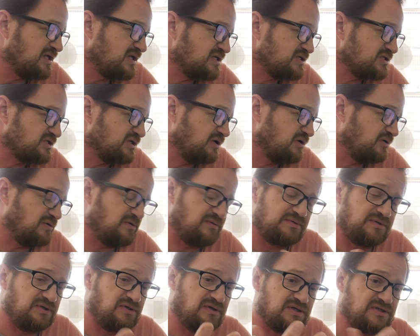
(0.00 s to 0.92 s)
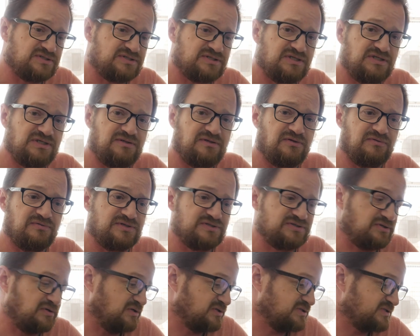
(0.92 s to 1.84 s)
So you can see the
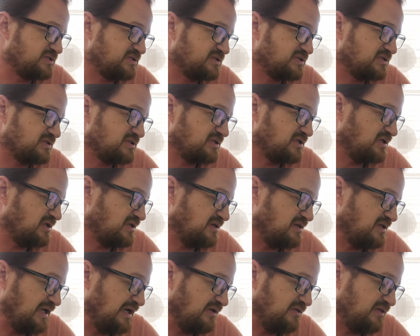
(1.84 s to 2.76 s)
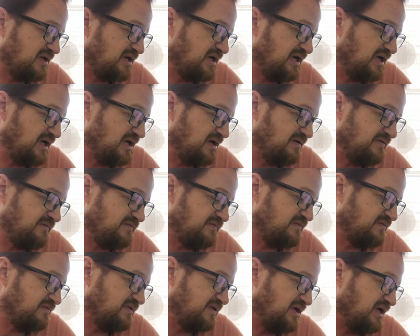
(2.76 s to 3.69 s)
results now that I have
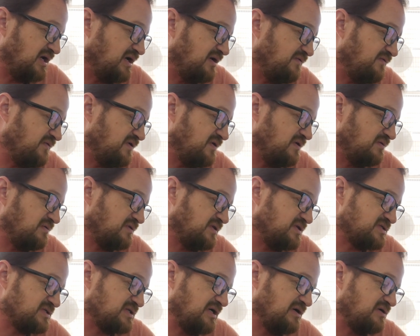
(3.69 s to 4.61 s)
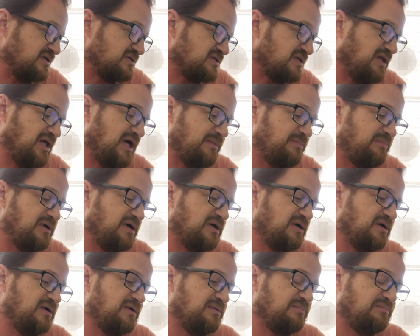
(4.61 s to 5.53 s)
the iPhone. The sound is a lot
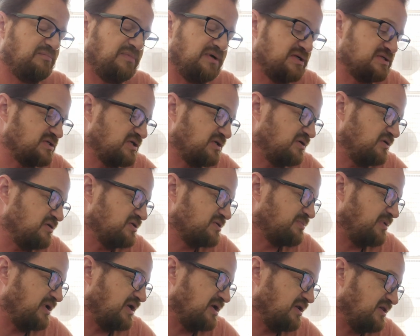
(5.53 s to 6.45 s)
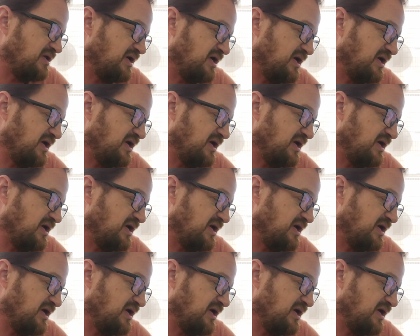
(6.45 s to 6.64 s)
better, but it's a huge pain in the